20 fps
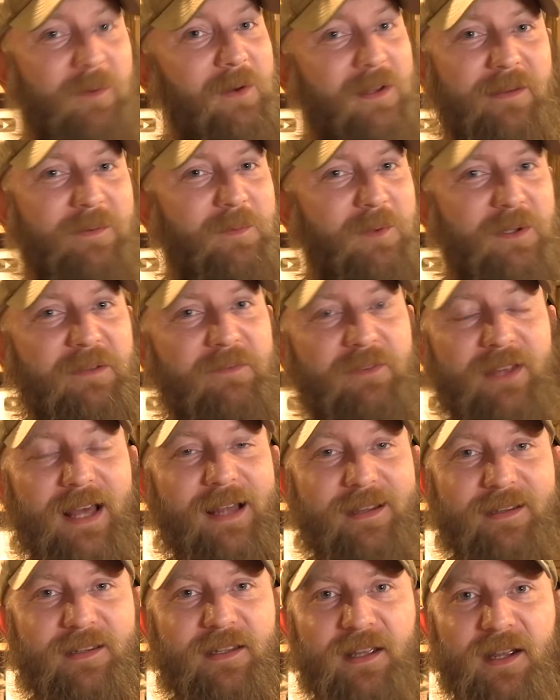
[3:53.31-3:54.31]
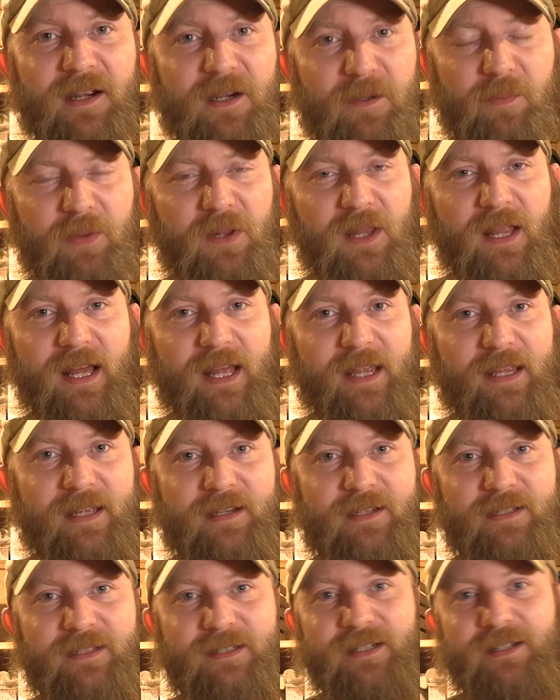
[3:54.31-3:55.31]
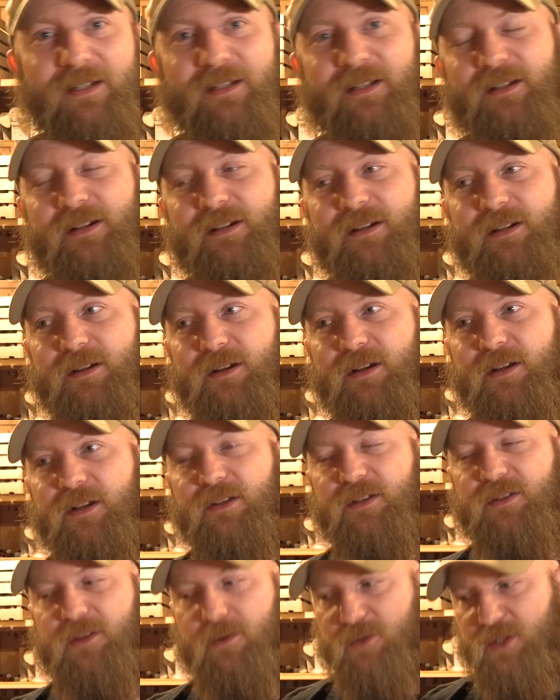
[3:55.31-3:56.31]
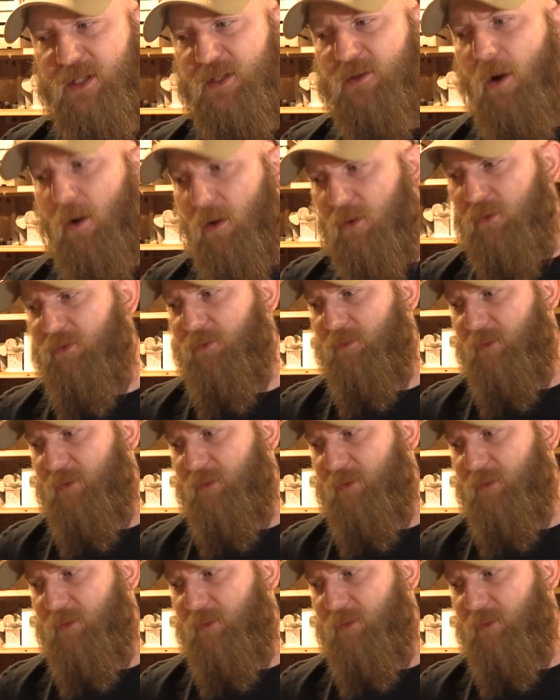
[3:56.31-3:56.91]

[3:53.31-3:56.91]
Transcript: well, it wouldn't have gotten the airplay. So she talks